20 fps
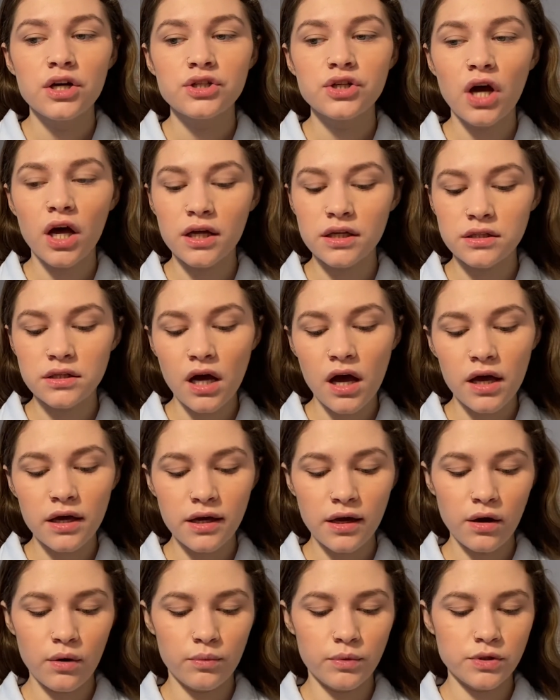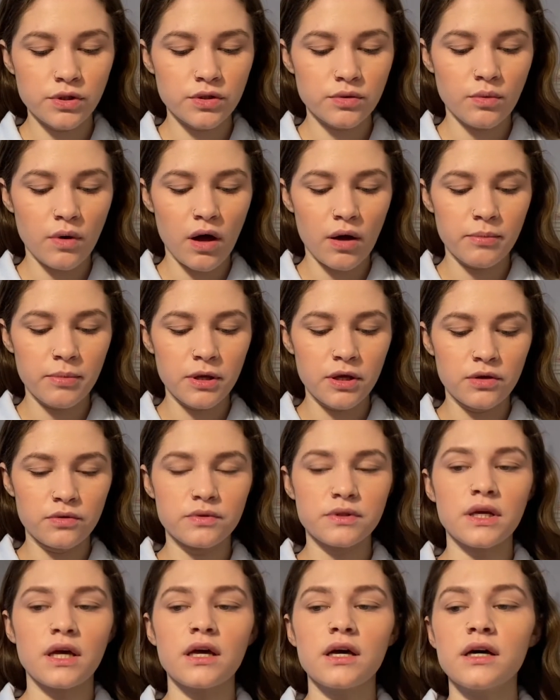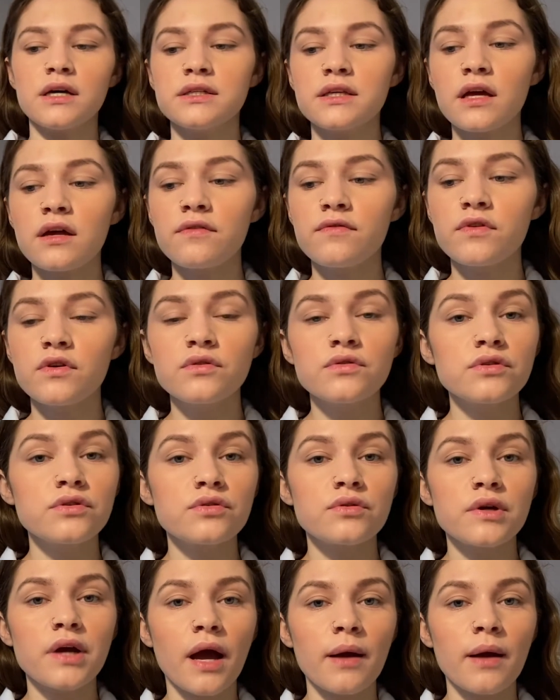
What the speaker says: Chocolate Dahlia, which is what I'll be using, because out of those 3,